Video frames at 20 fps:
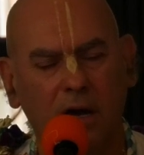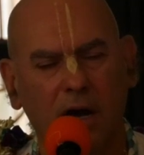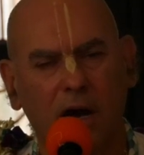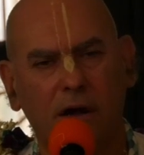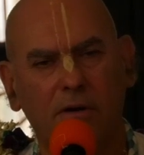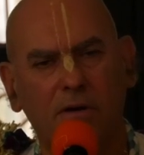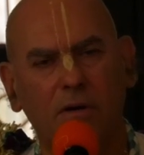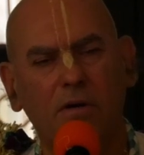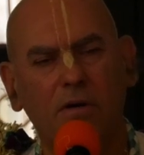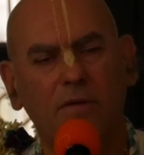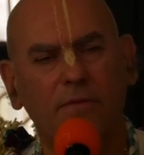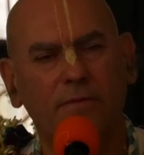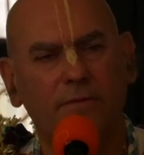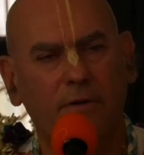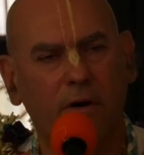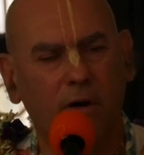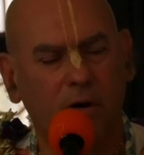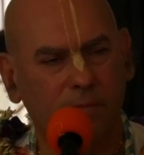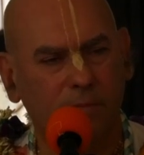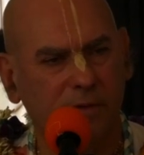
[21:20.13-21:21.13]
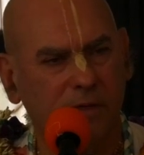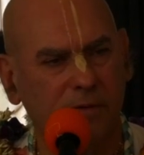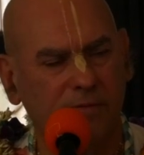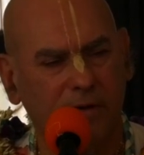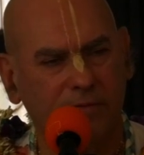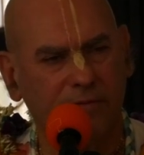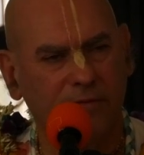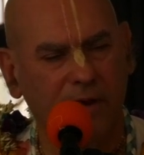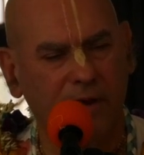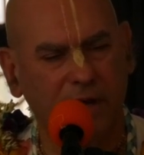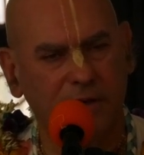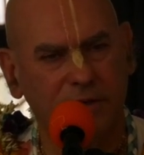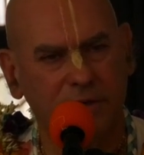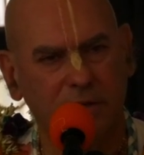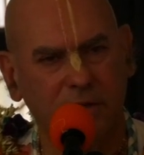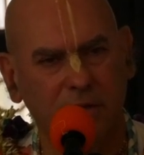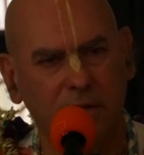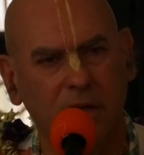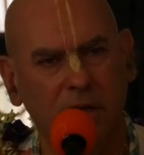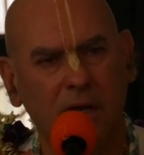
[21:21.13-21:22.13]
our own forms of
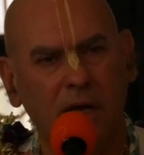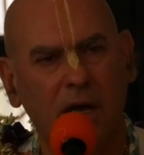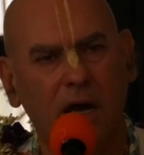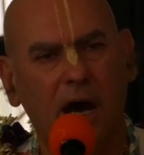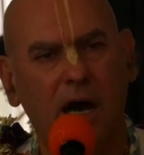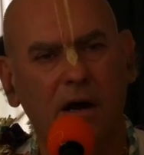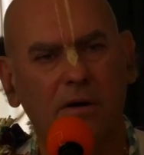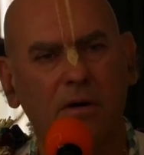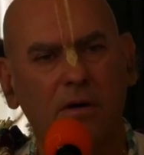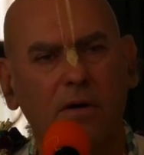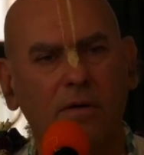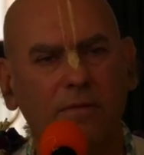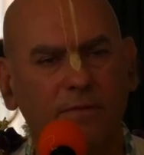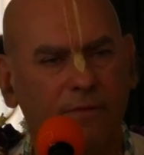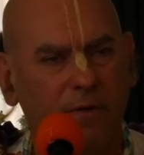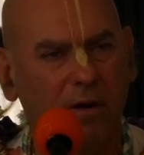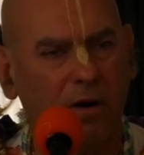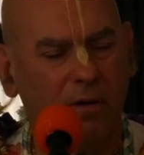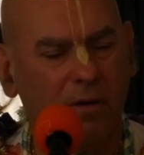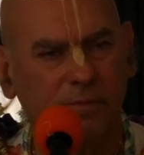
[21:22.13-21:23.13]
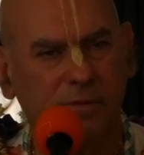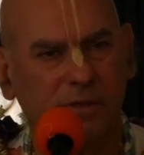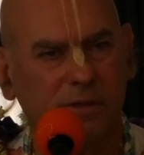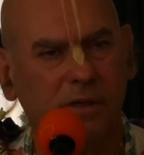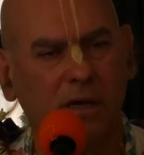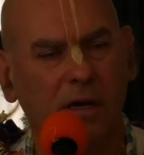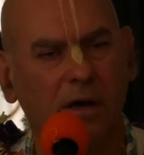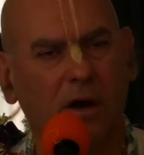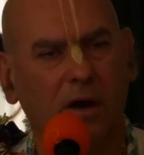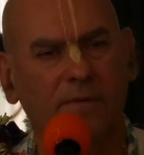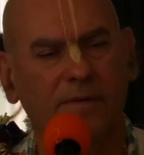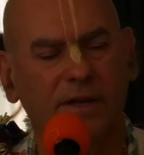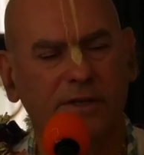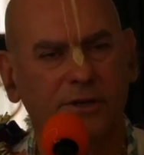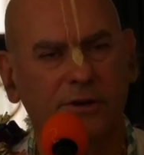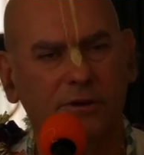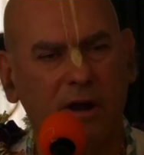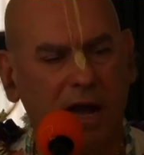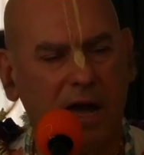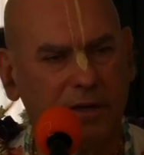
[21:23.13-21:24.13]
affection, our own forms of
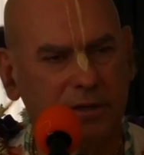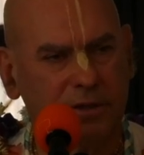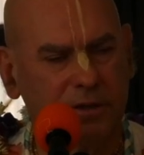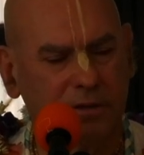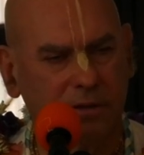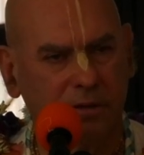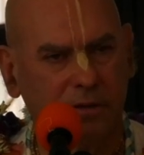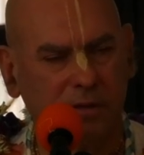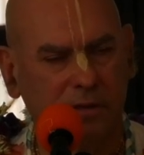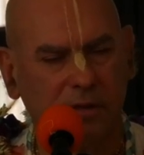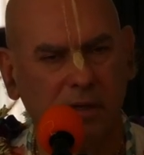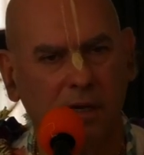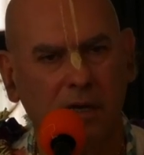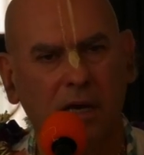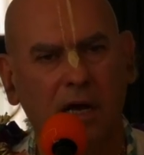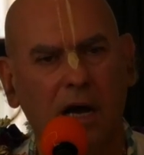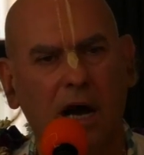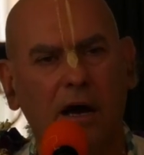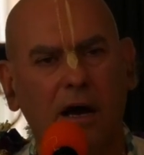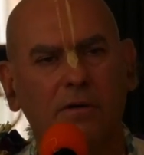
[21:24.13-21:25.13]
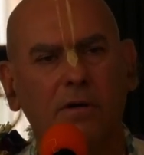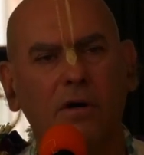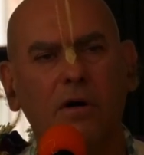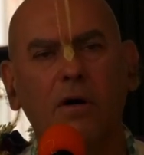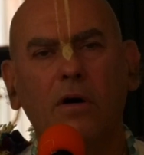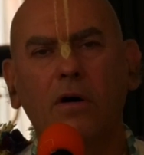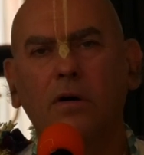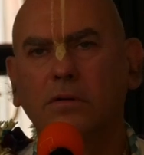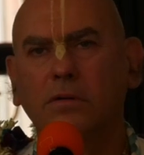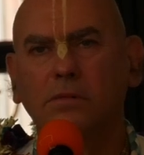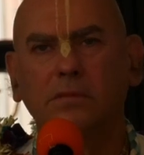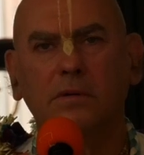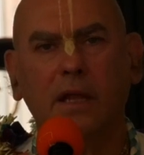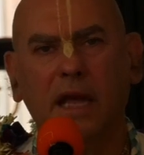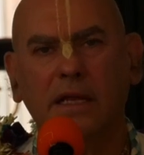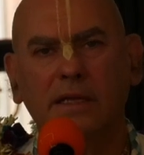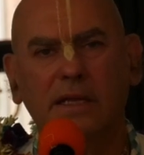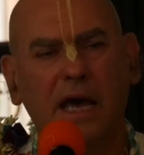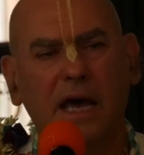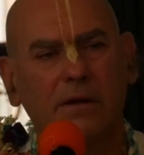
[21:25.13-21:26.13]
attractions, our own,
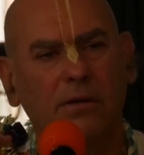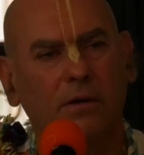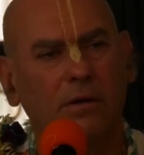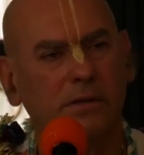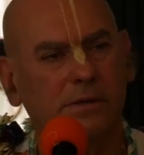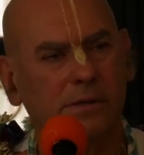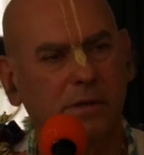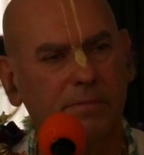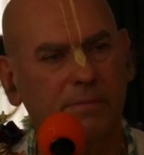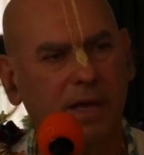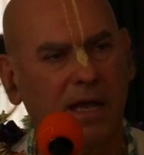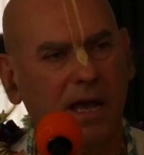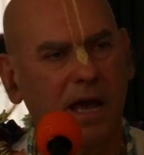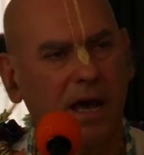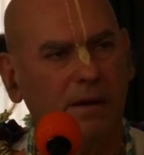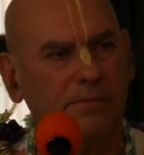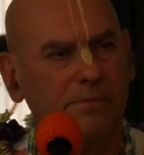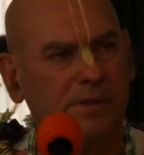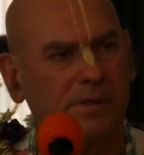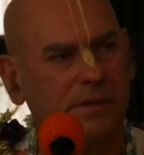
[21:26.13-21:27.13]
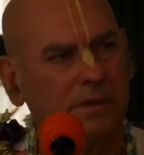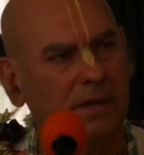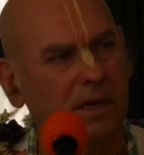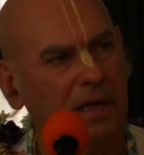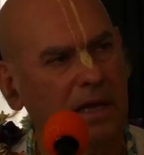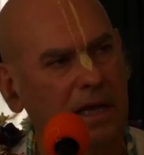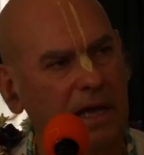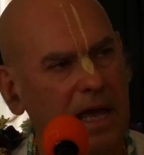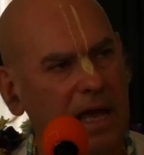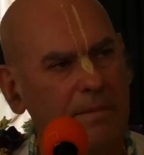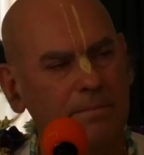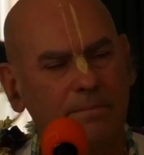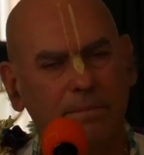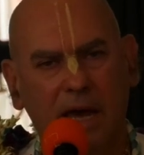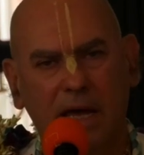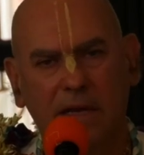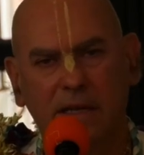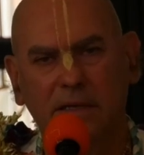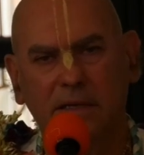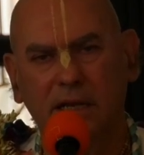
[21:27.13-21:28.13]
and that also becomes
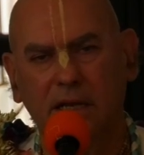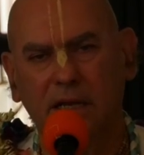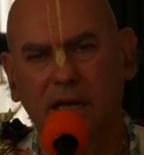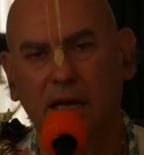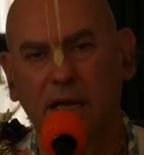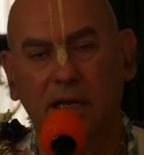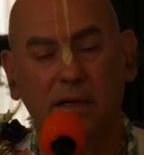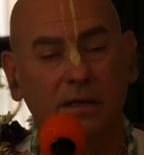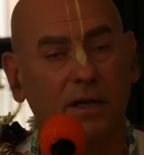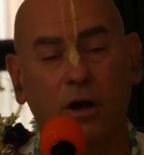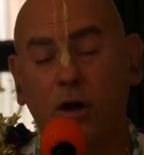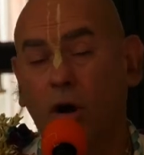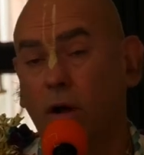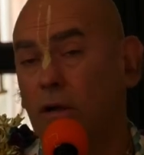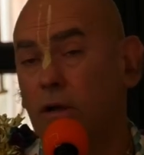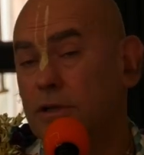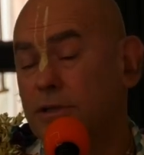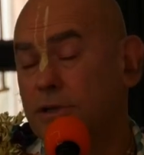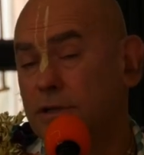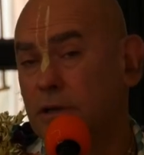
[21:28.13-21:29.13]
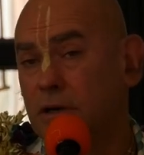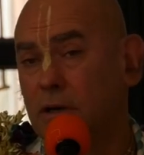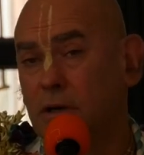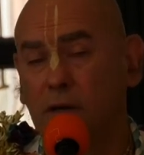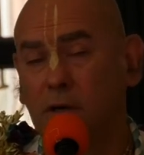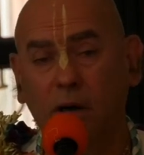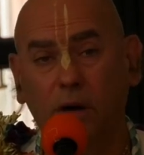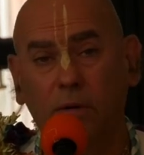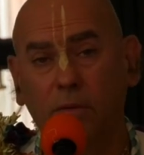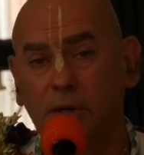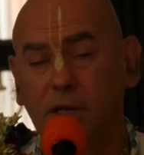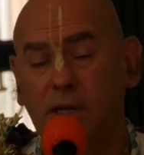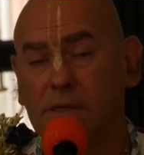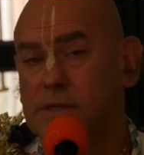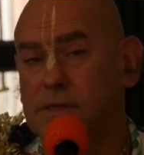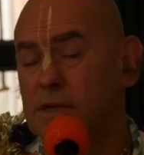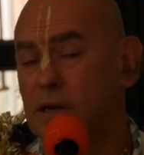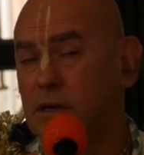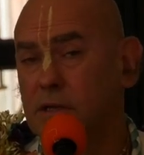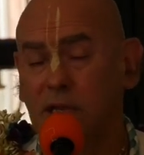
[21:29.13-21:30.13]
embedded in a culture with a
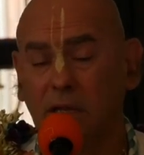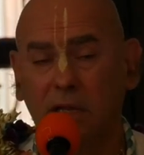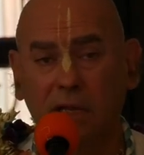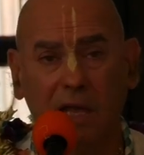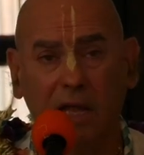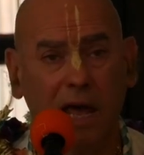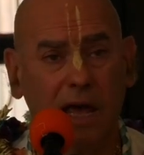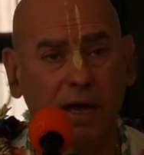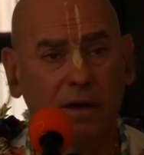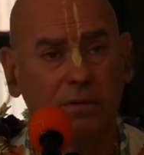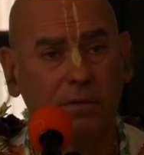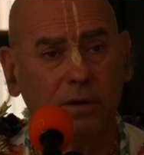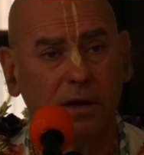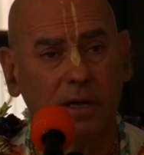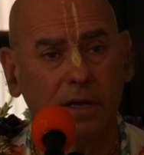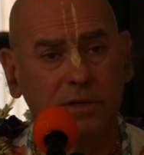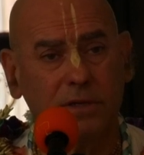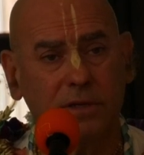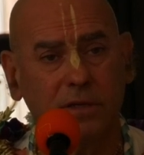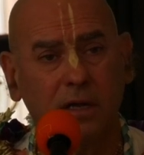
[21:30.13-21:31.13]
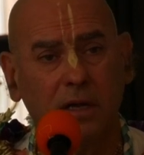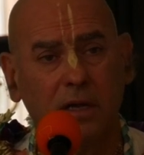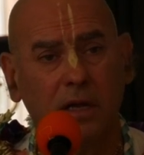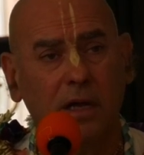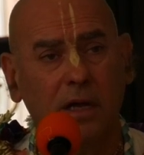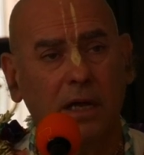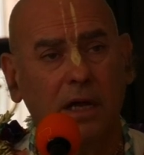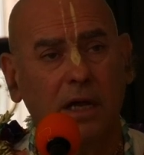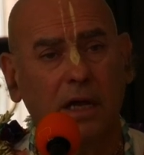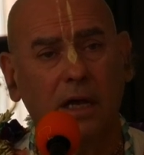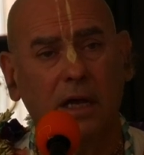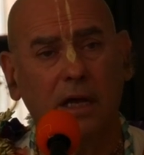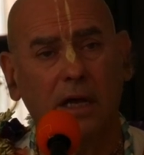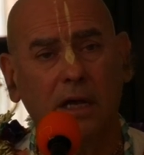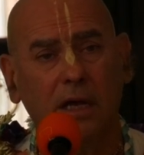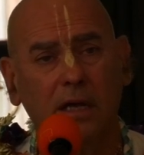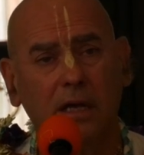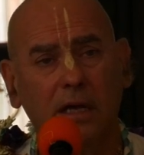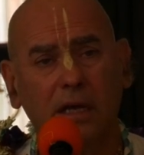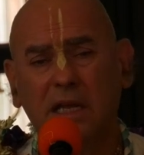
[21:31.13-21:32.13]
certain language,
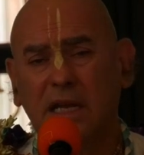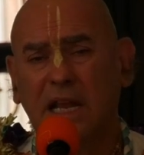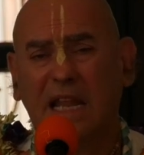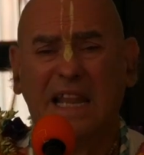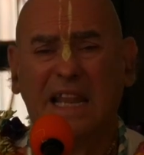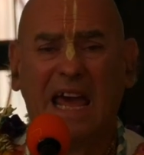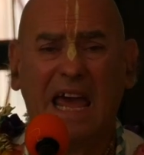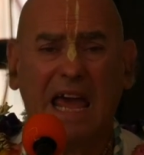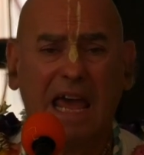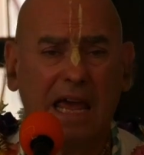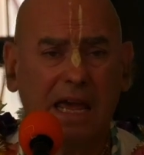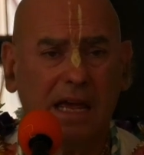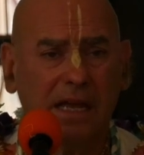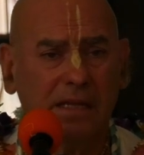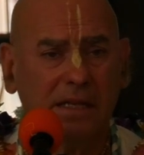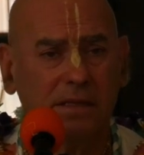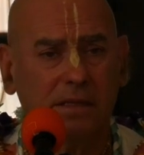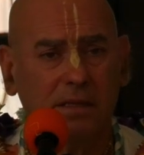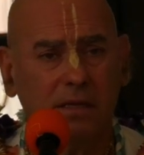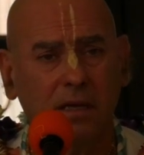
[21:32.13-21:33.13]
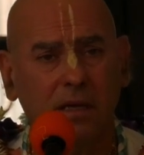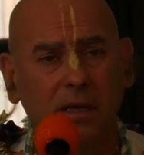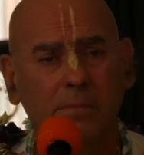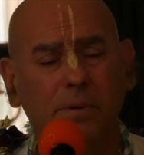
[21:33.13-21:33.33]
in a land.